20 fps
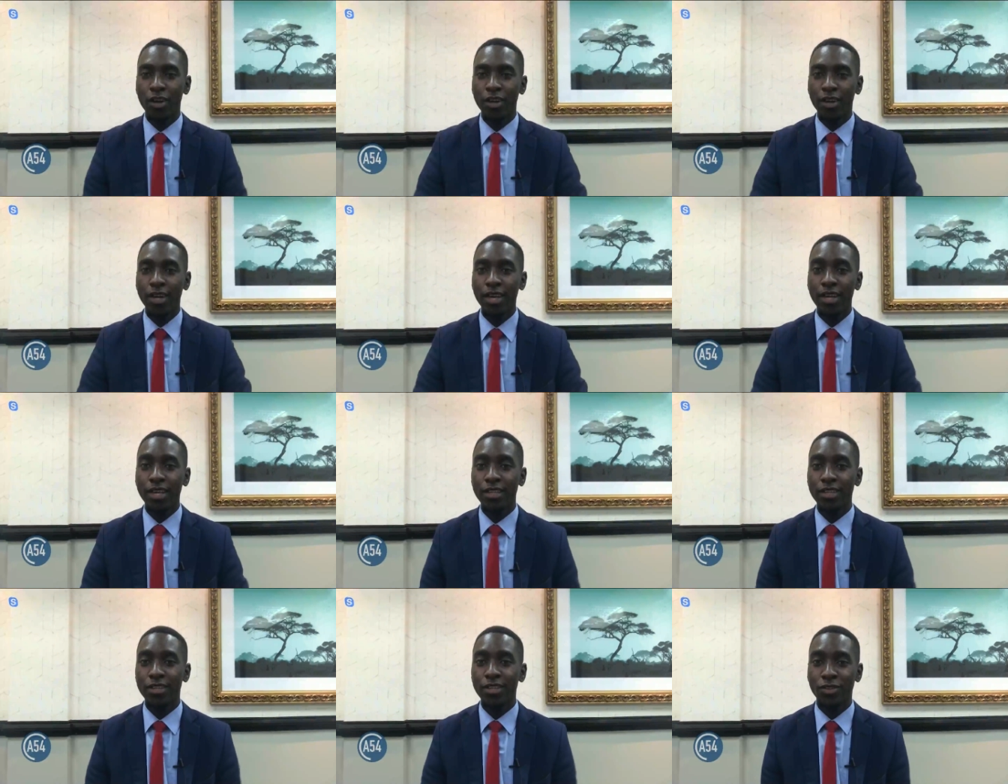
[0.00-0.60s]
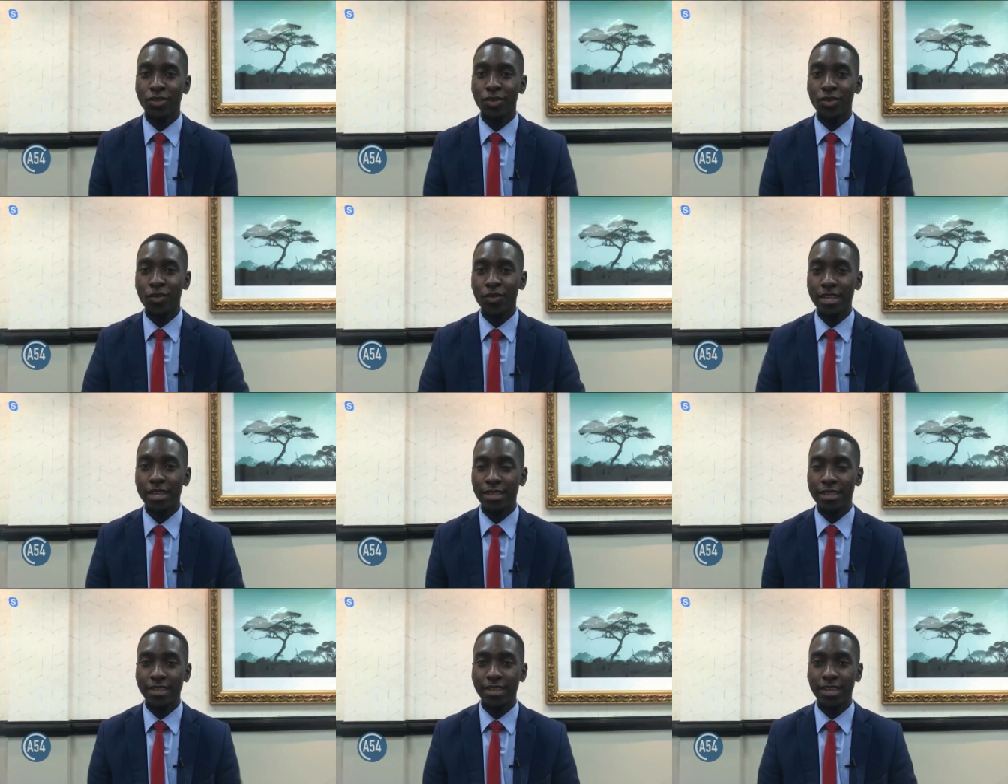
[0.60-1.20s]
Okay, so
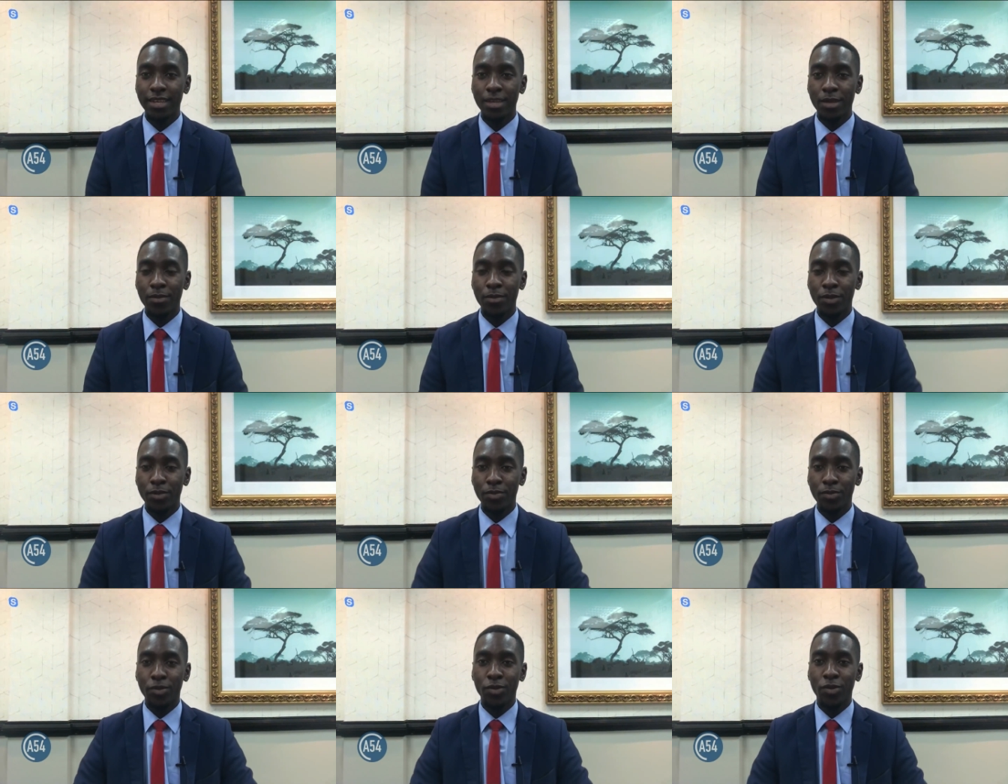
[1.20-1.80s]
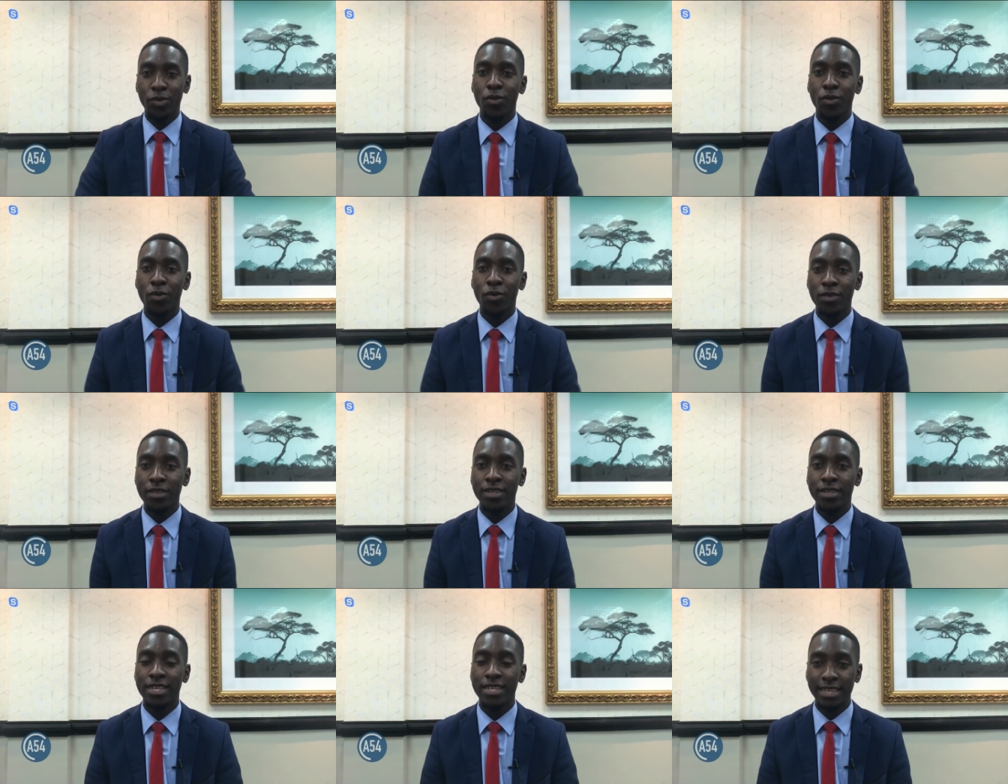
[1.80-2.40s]
there is actually what we
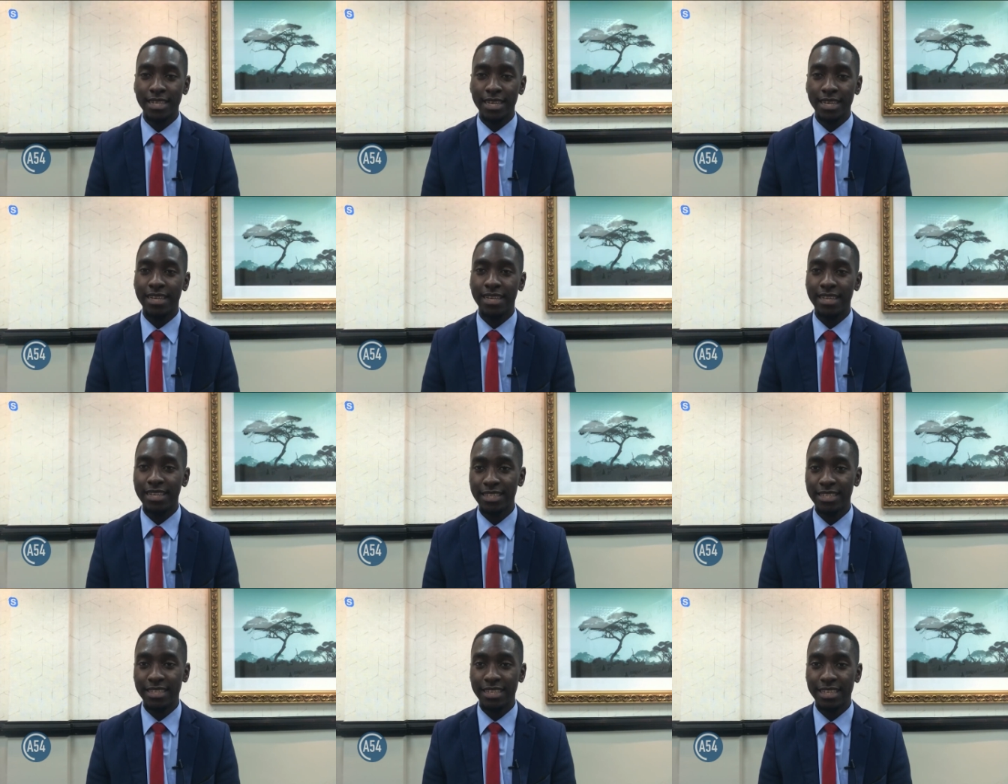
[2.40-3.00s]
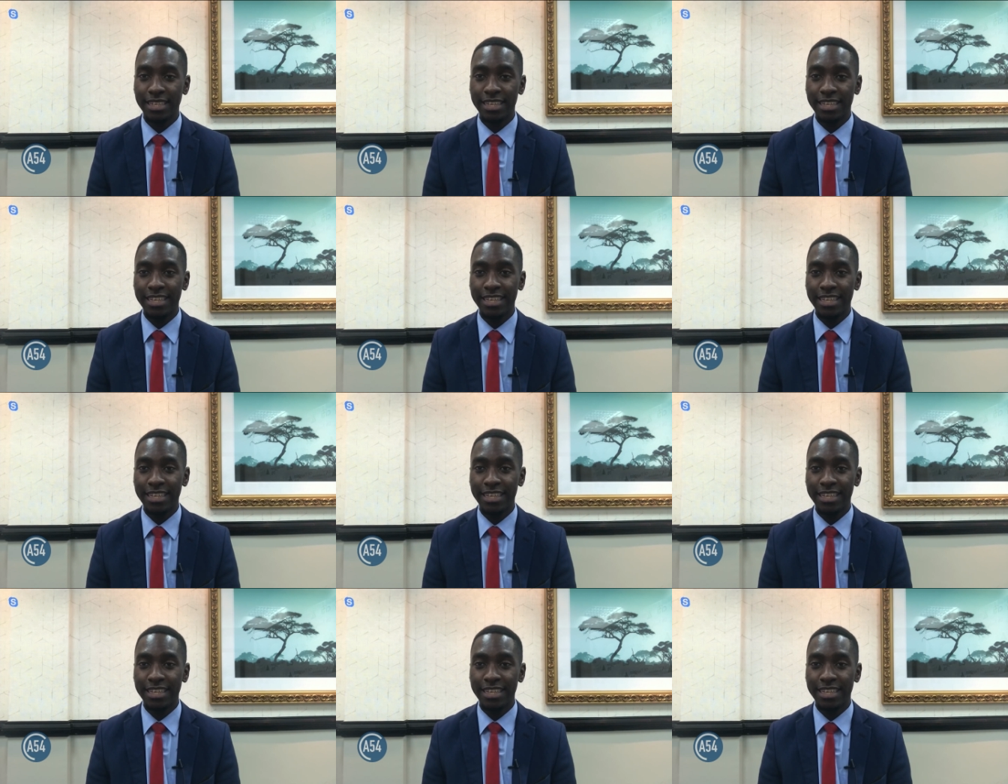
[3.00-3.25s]
call the Neta Kit.